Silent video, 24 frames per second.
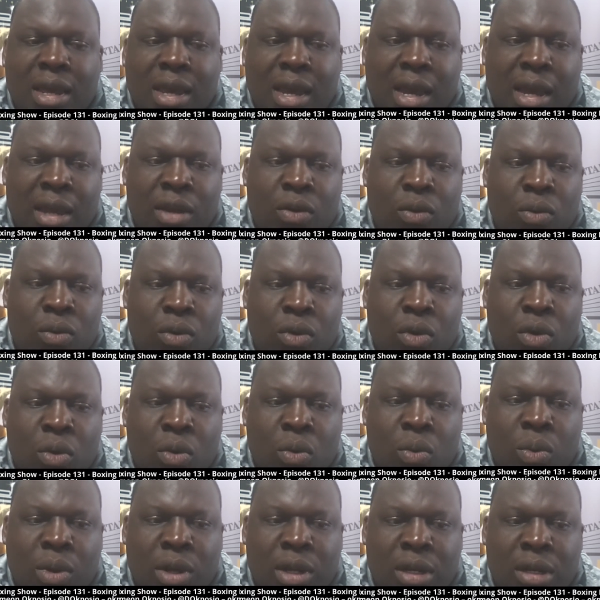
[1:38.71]
I don't know
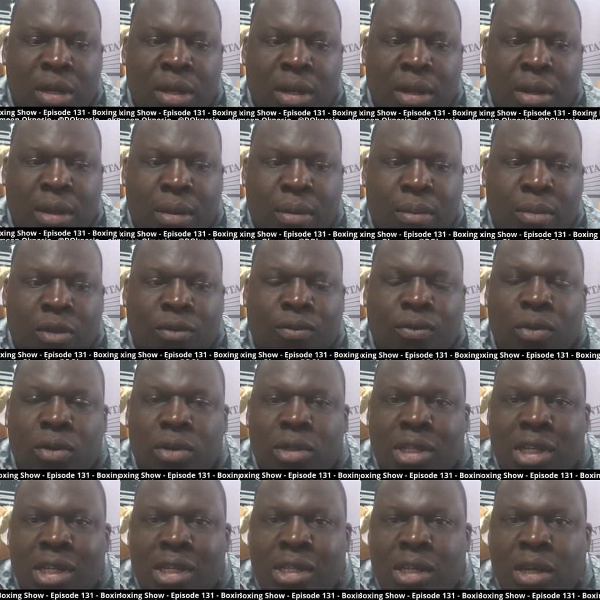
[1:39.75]
what um, the full
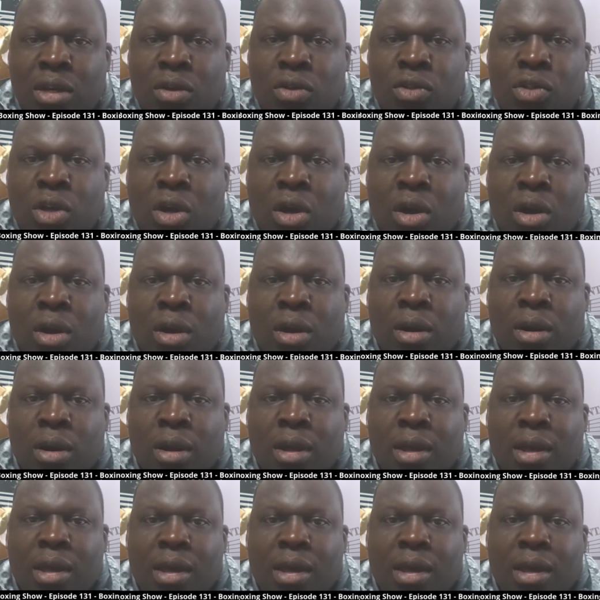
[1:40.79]
details are,